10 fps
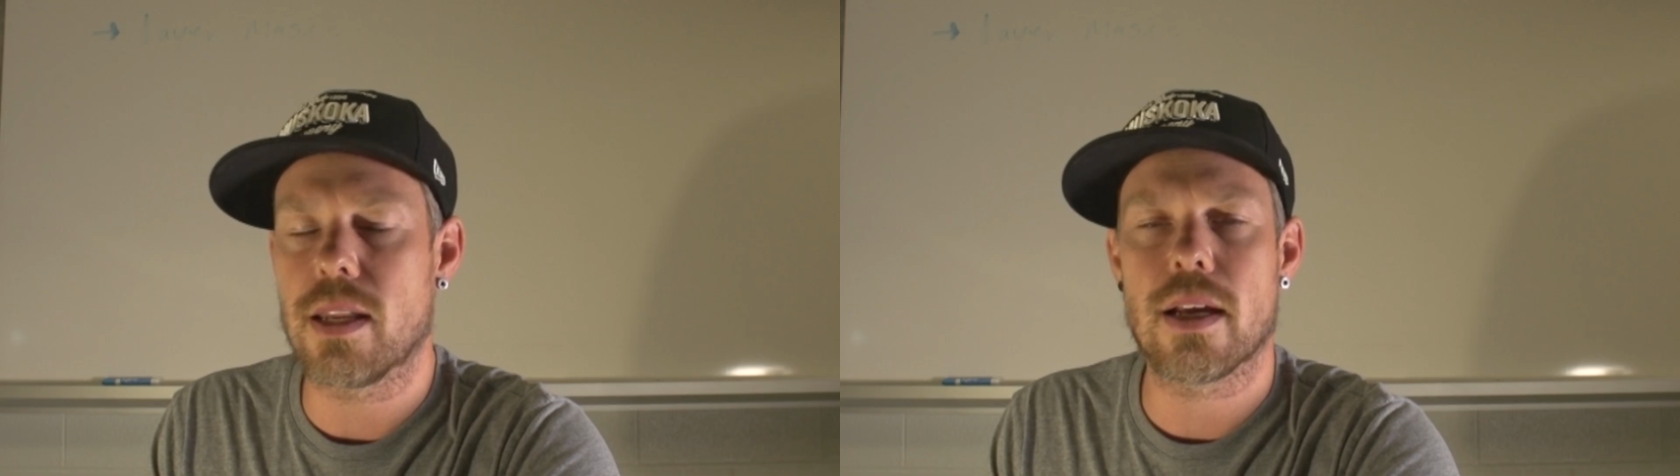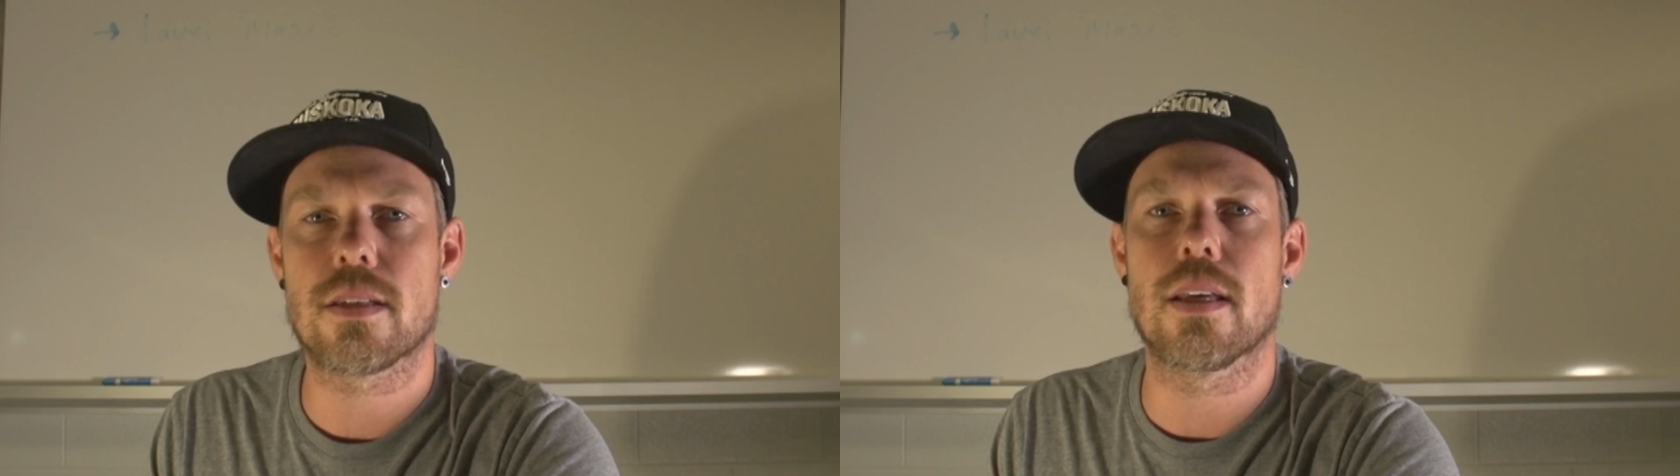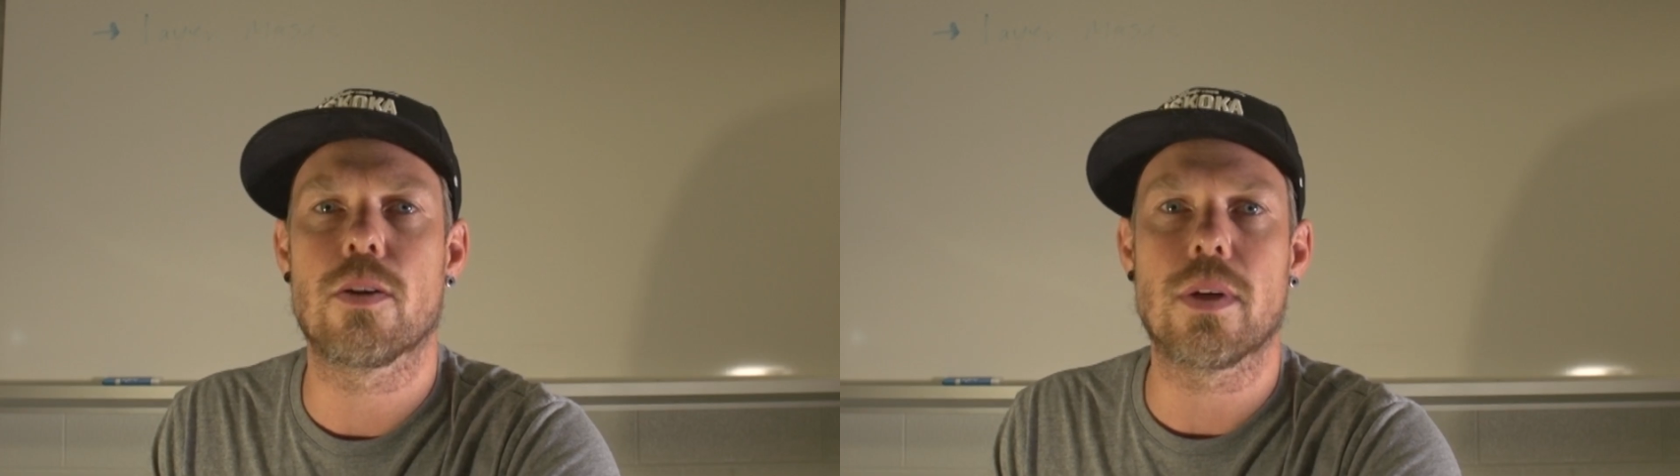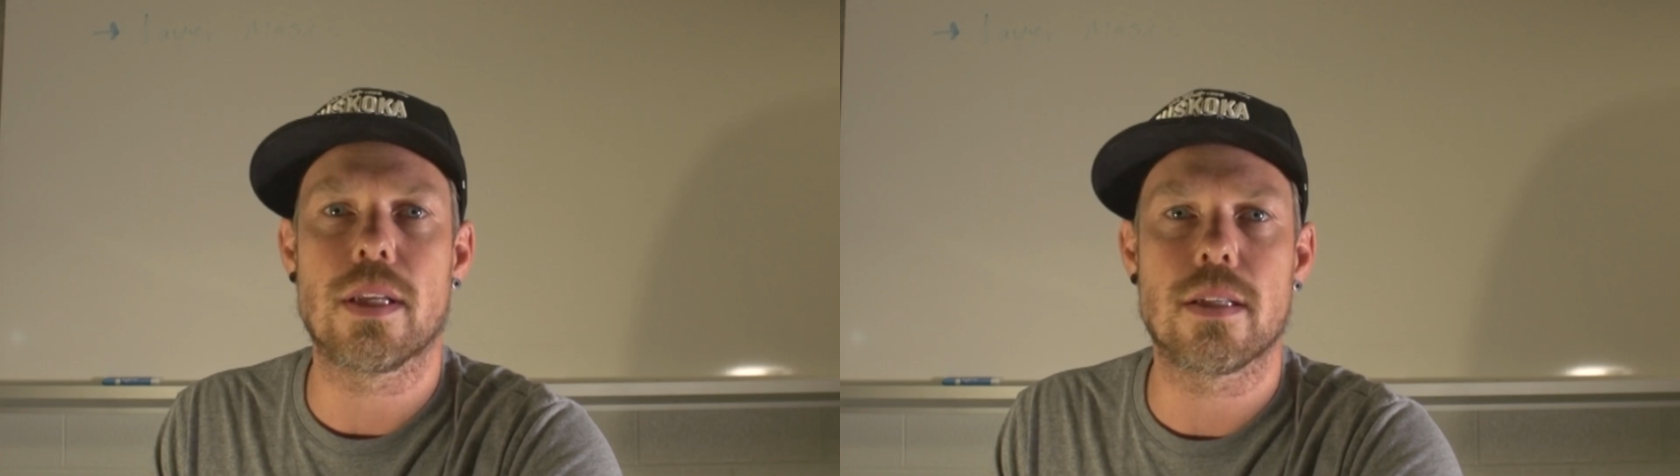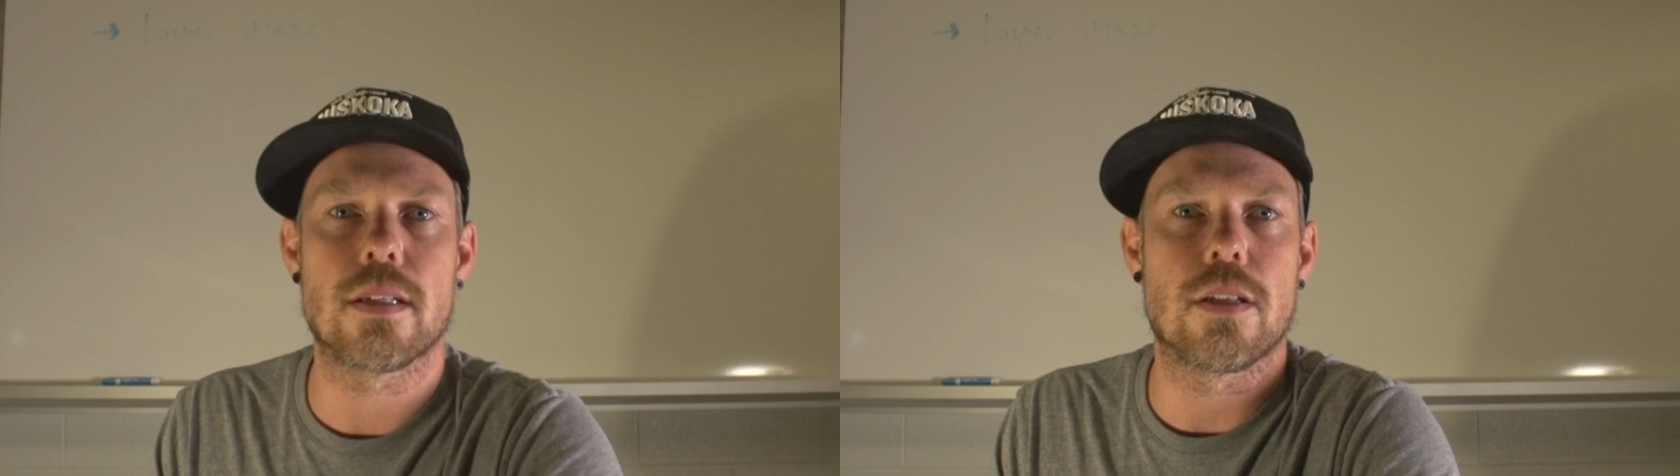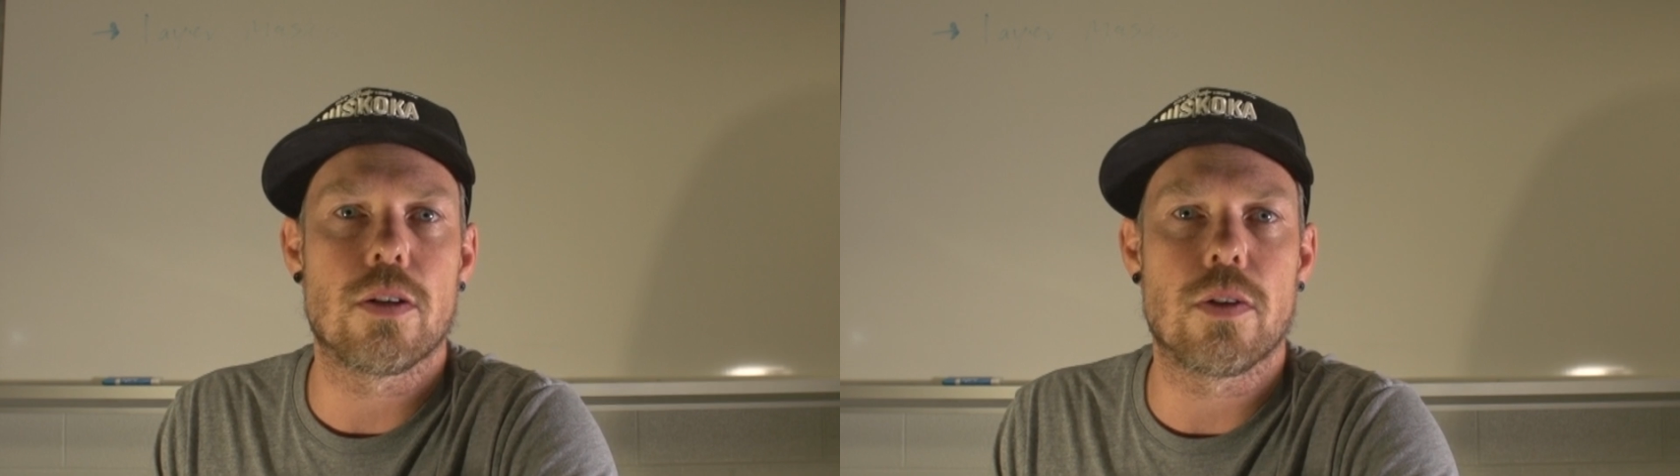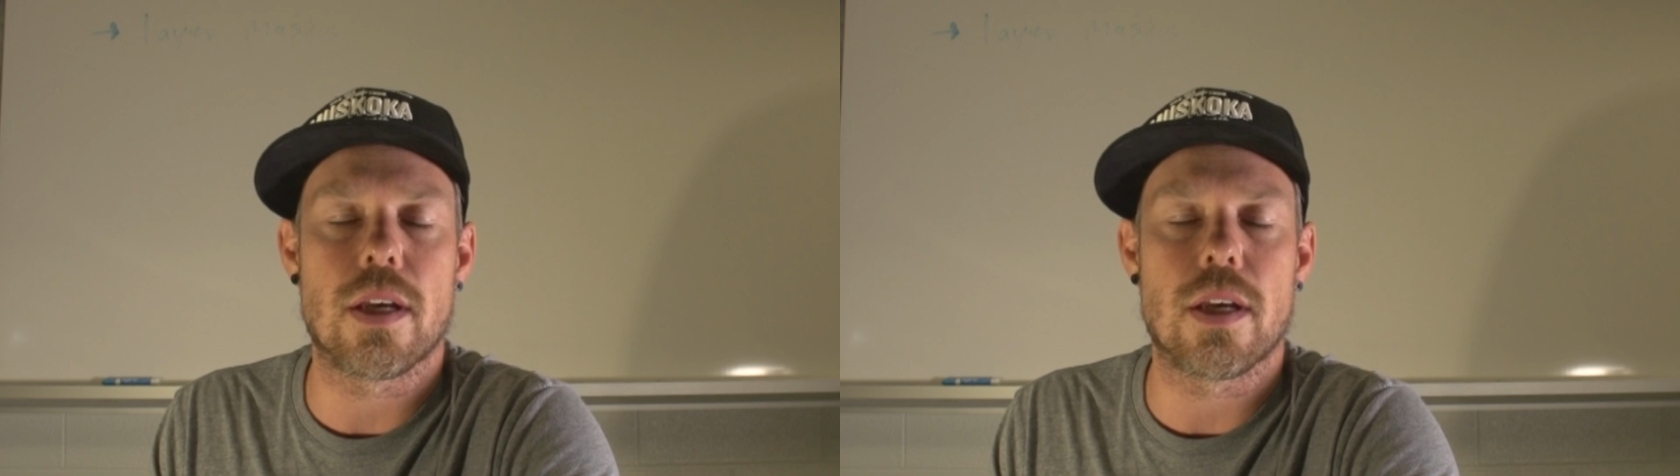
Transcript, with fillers: next thing we need to do